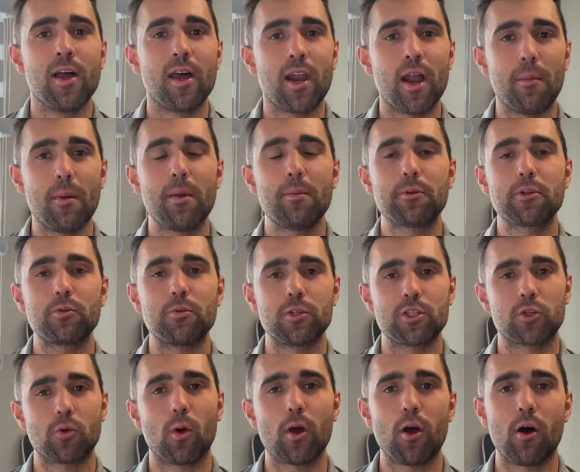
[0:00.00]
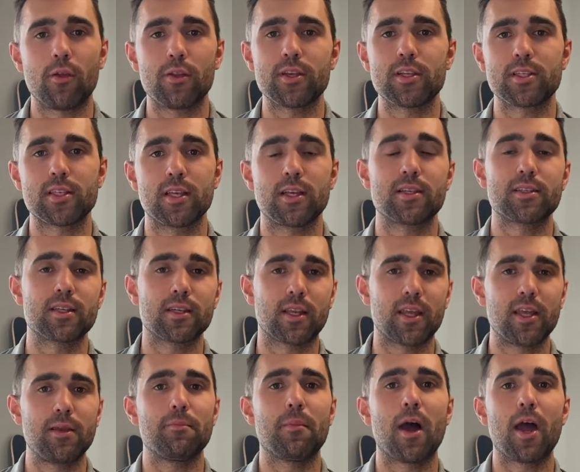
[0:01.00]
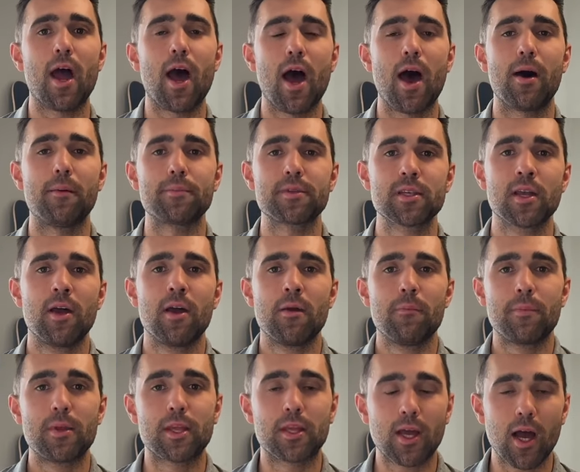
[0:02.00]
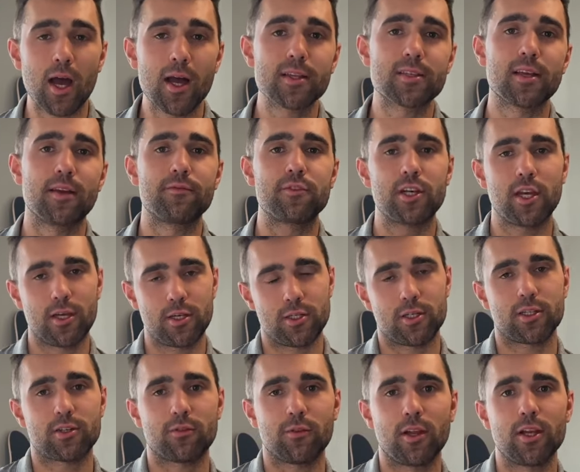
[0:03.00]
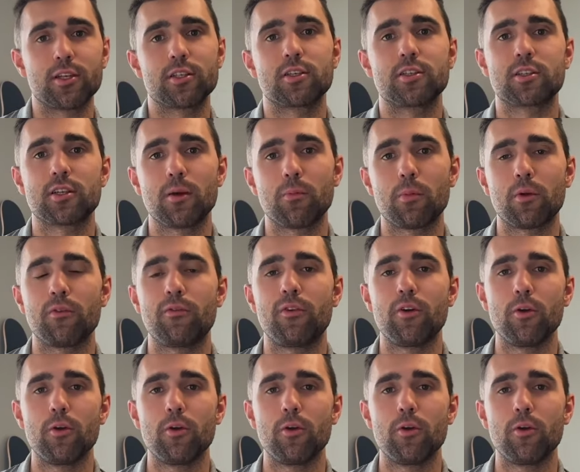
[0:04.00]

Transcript: And I'm able to enjoy all these things and keep my abs because I've changed this relationship with